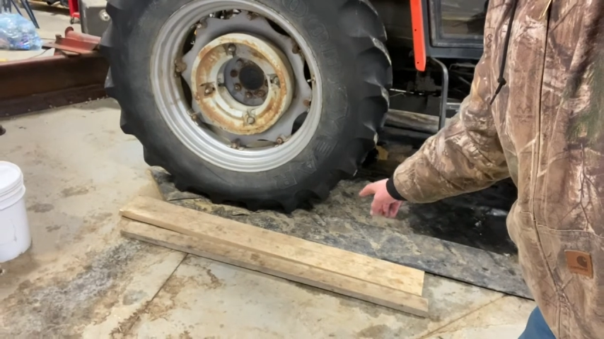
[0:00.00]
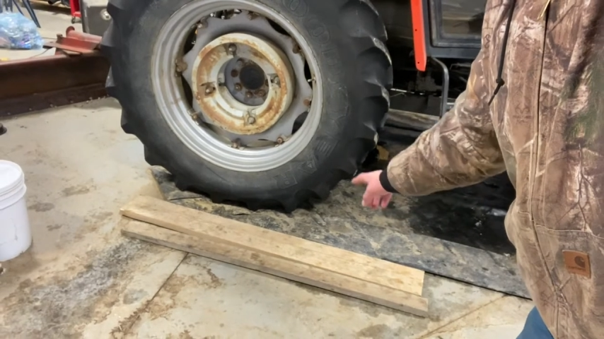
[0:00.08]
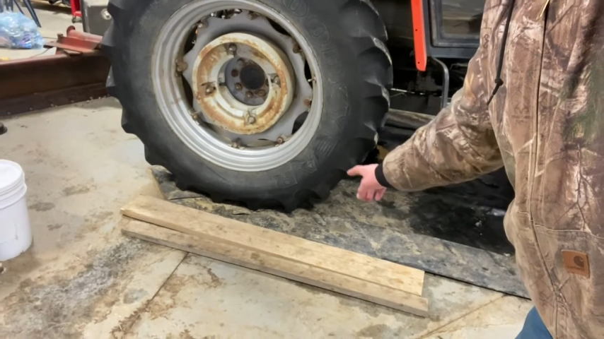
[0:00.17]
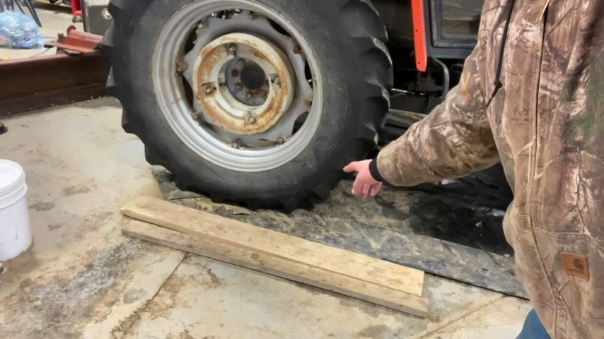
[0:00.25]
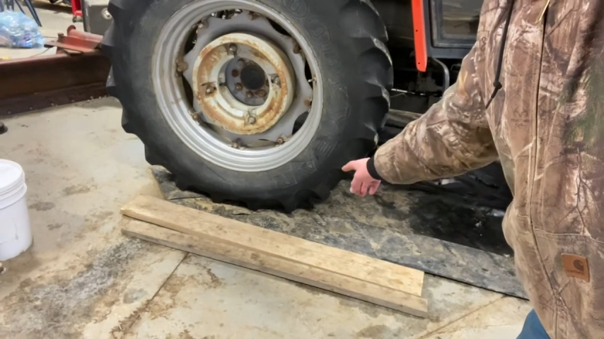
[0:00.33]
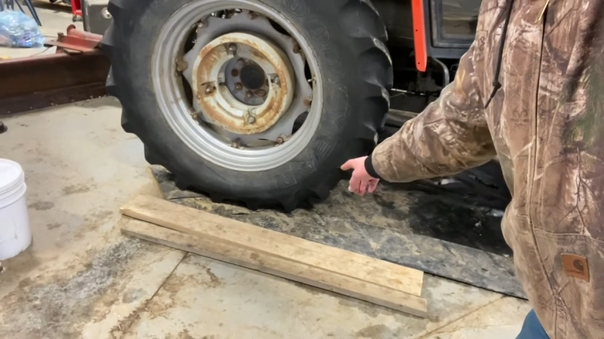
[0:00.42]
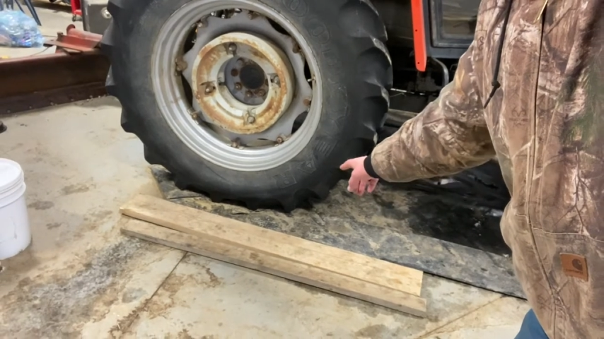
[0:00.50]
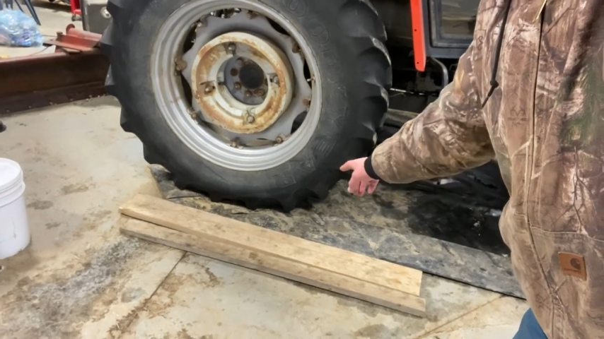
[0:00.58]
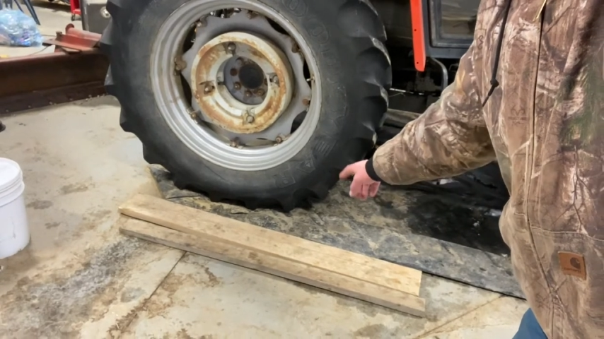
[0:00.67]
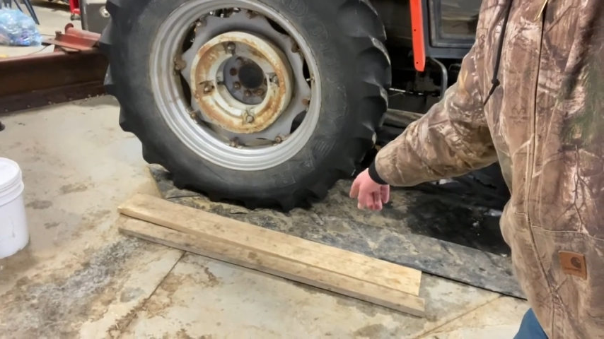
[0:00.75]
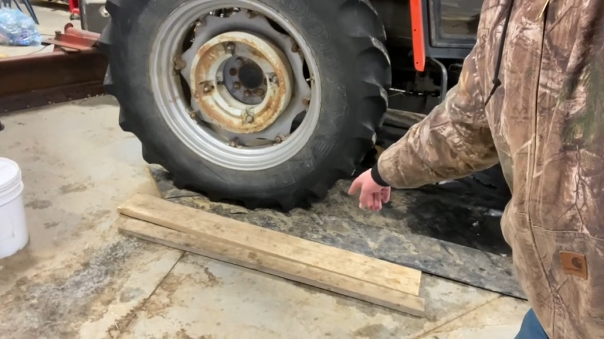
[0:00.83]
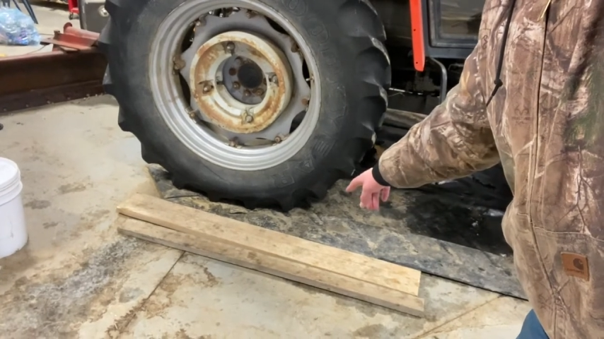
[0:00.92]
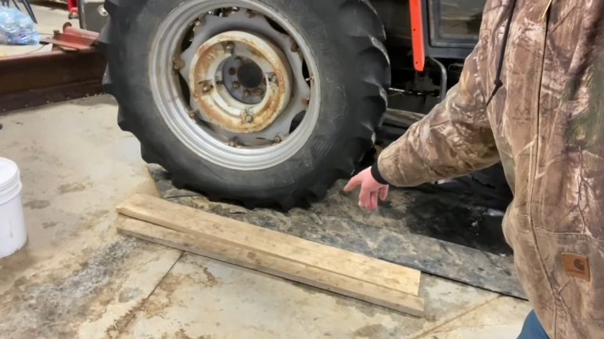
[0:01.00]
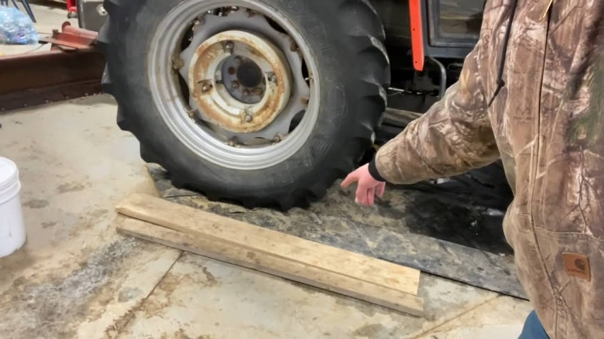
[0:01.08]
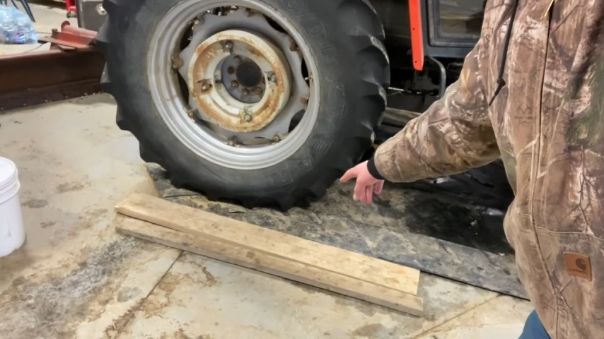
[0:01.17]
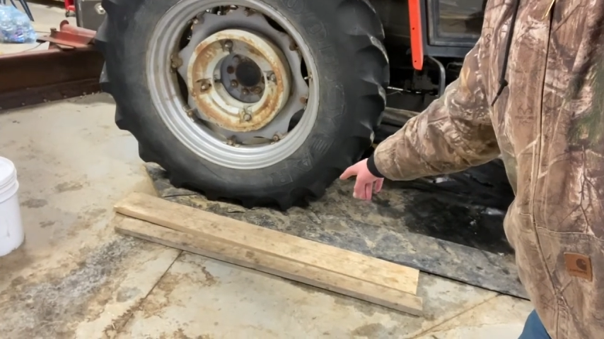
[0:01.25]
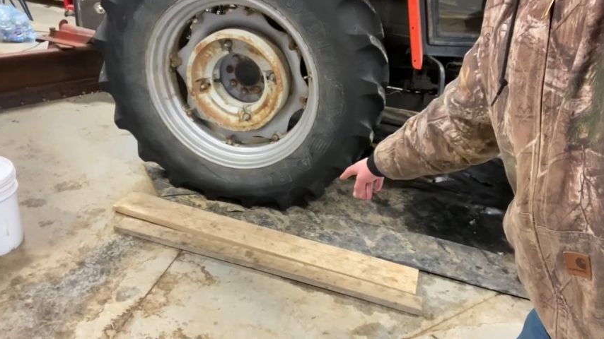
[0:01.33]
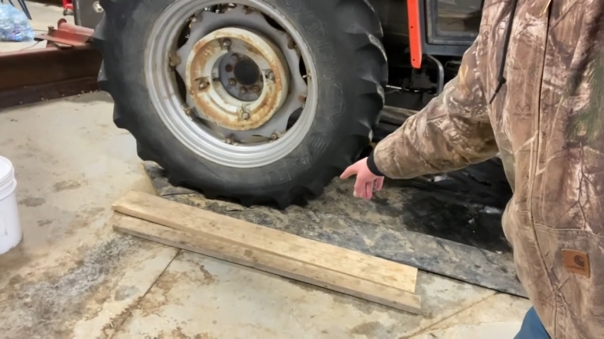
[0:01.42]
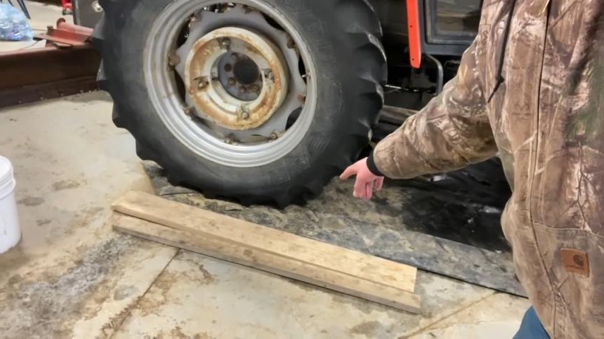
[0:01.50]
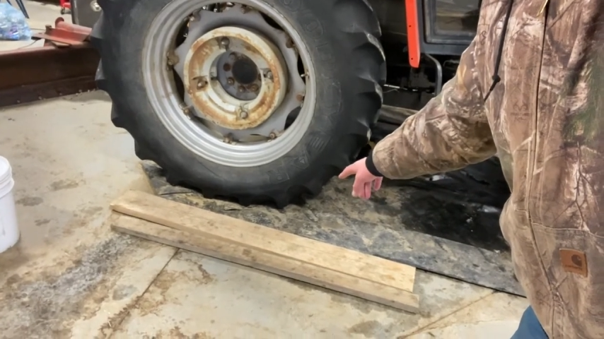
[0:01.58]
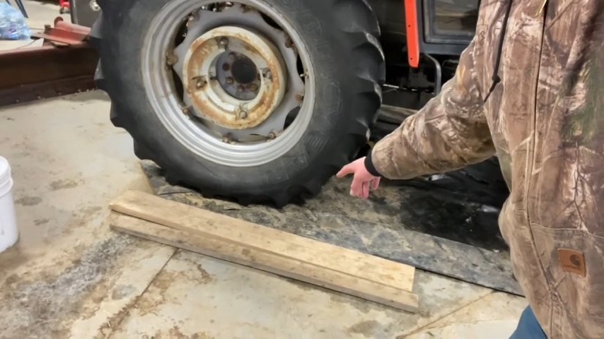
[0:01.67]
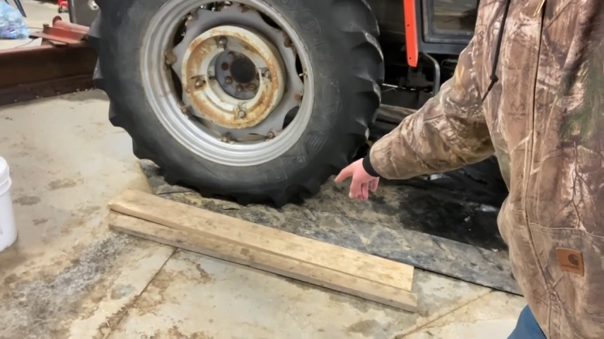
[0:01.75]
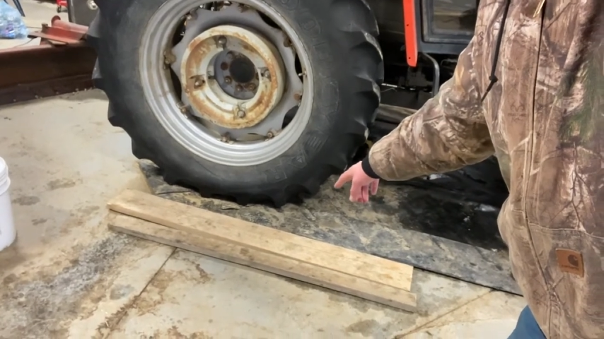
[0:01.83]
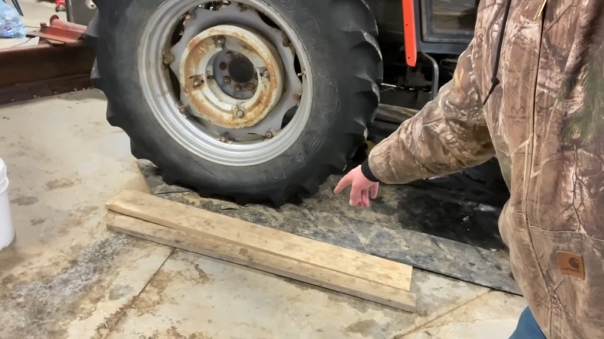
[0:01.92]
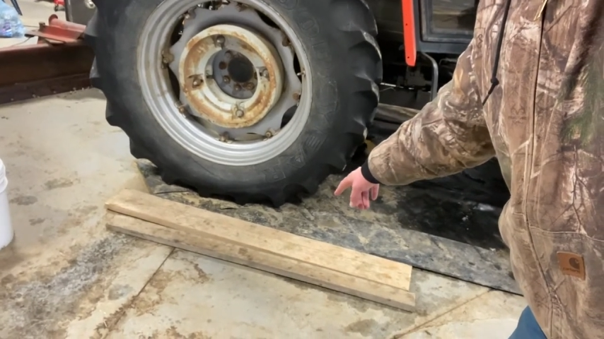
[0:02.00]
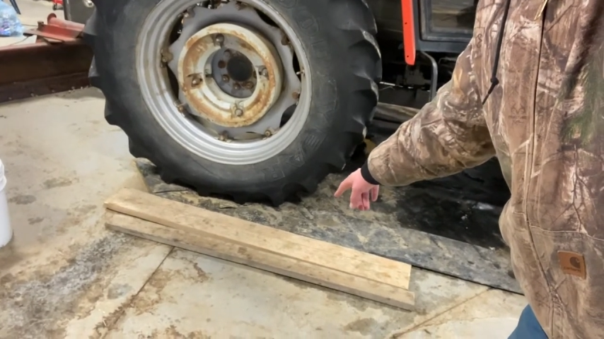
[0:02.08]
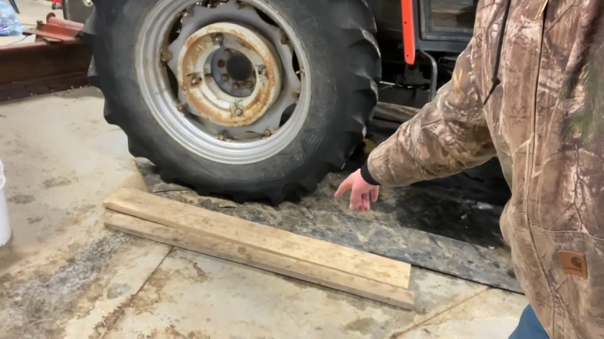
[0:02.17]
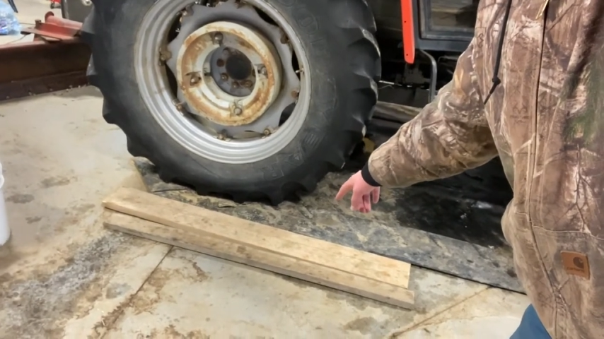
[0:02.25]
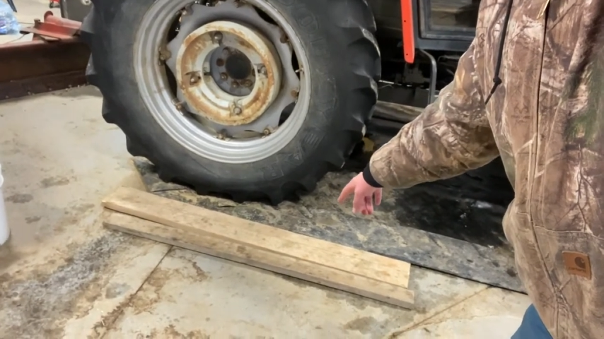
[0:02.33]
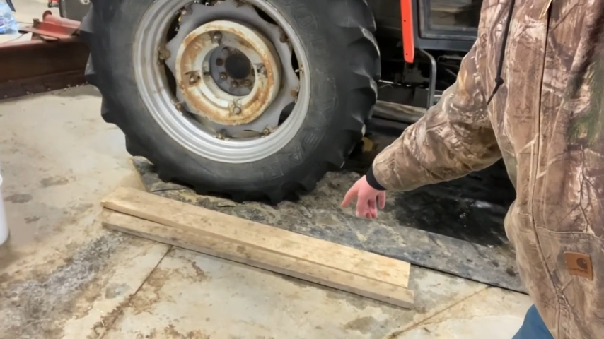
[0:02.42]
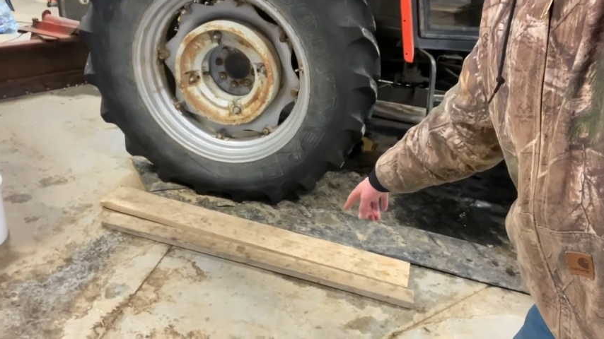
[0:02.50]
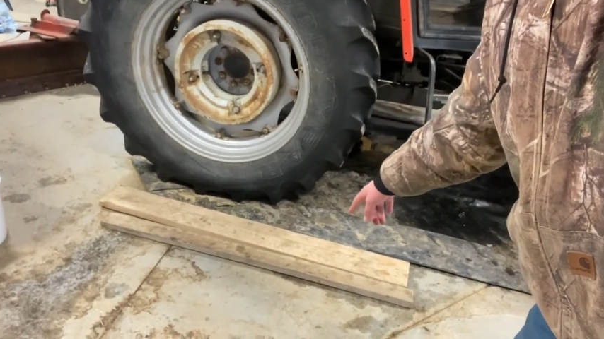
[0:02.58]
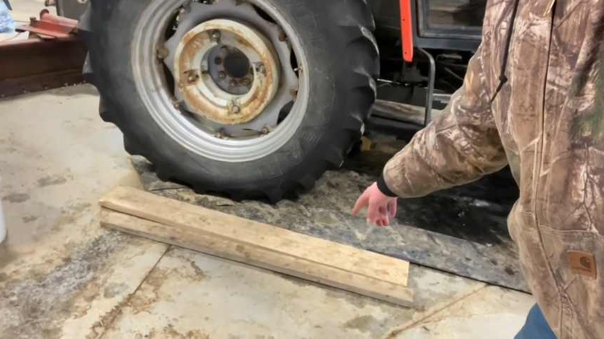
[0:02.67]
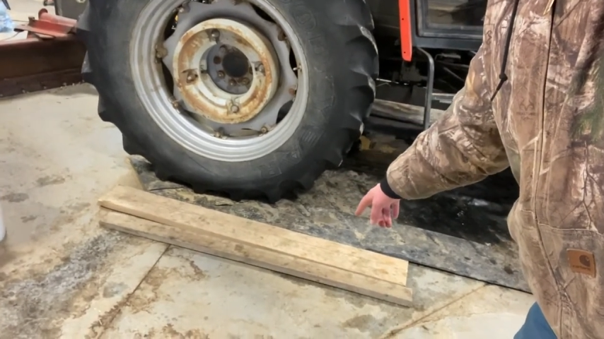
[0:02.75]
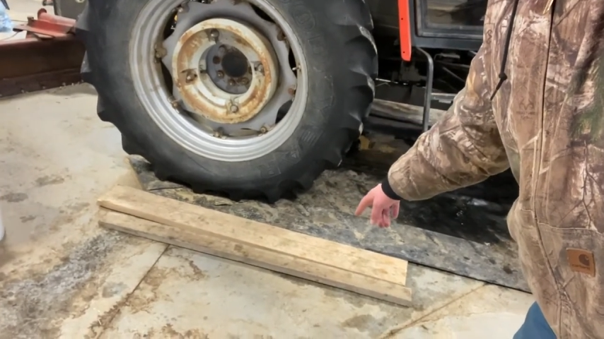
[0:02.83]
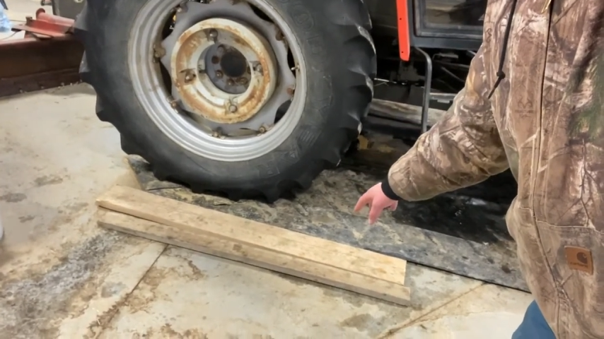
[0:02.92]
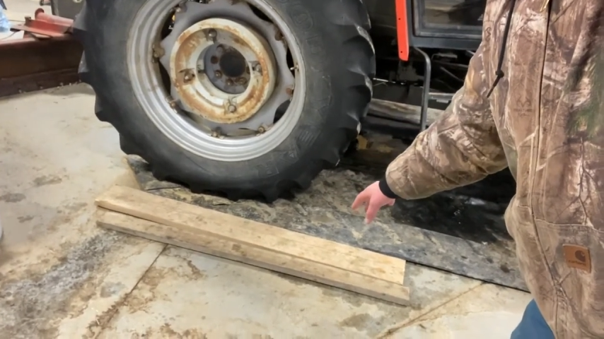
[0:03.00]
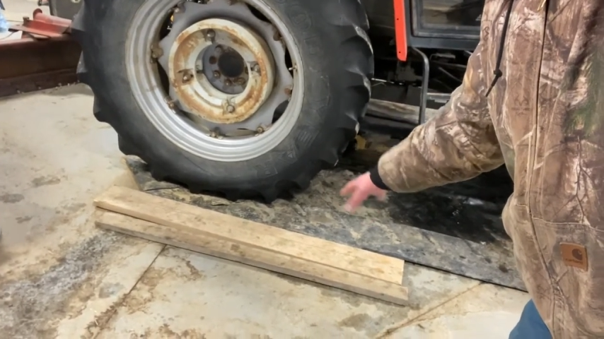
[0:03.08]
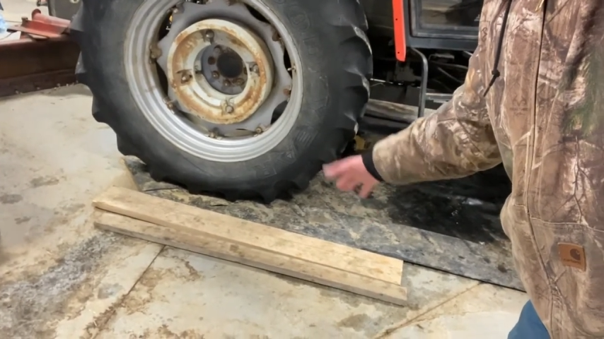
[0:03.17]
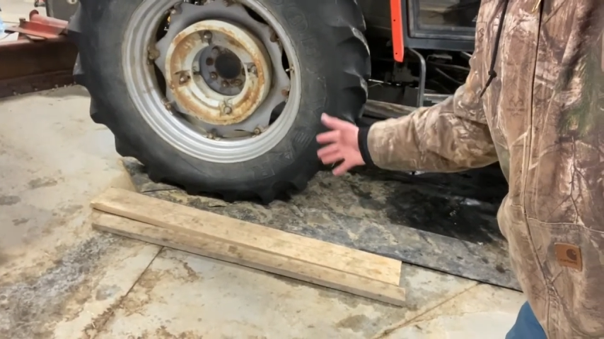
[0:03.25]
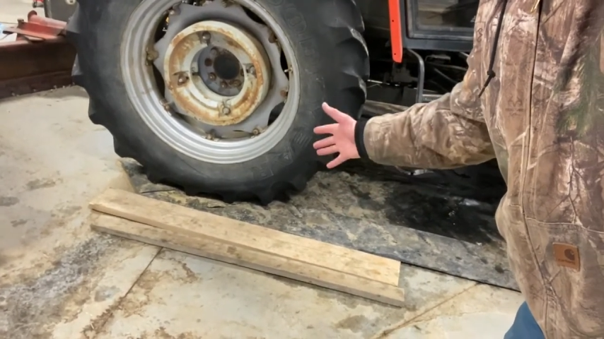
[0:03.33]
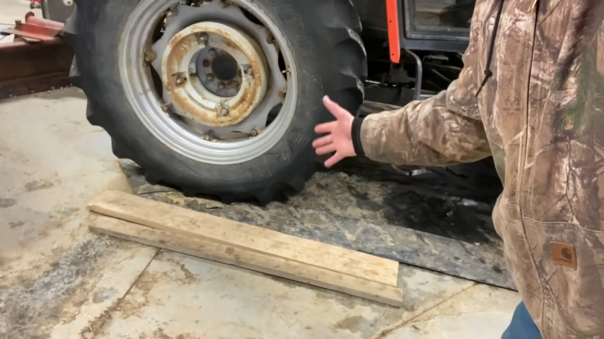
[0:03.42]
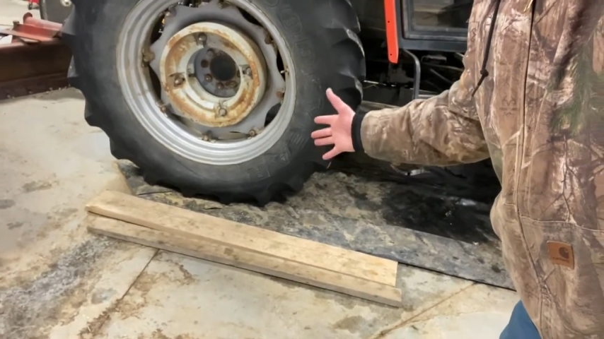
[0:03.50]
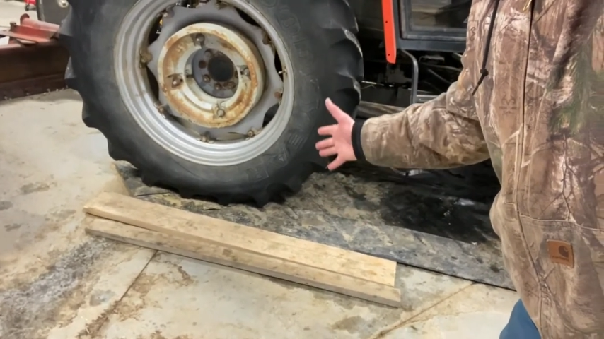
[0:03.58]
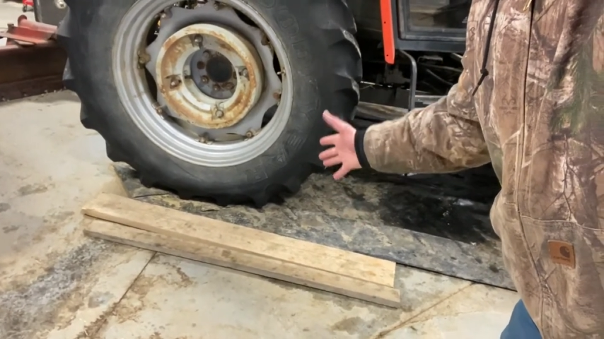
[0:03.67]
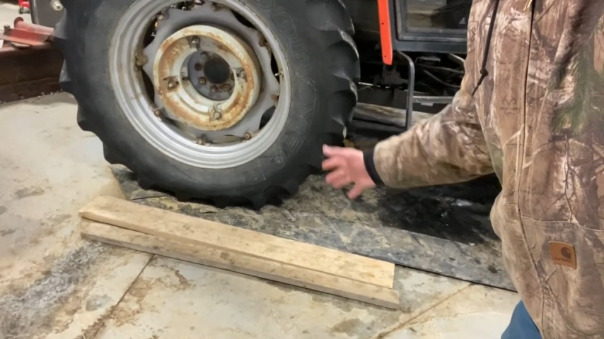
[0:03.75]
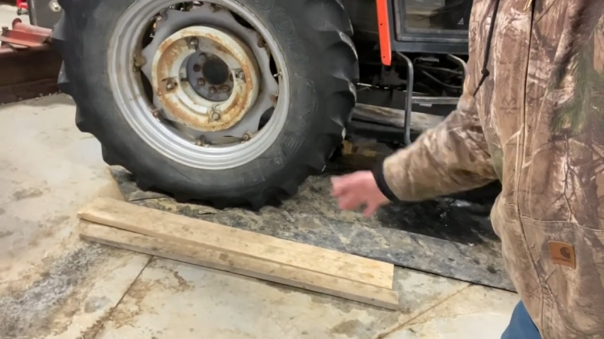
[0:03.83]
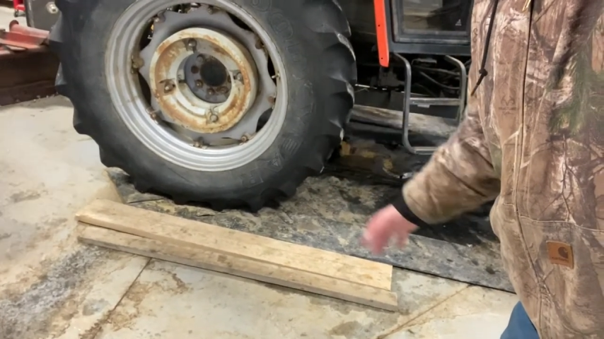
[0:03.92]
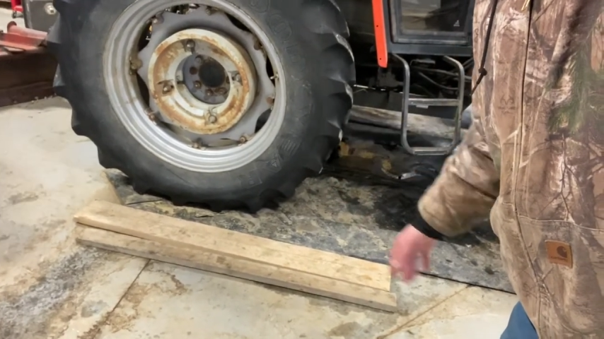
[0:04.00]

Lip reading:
(no speaker visible)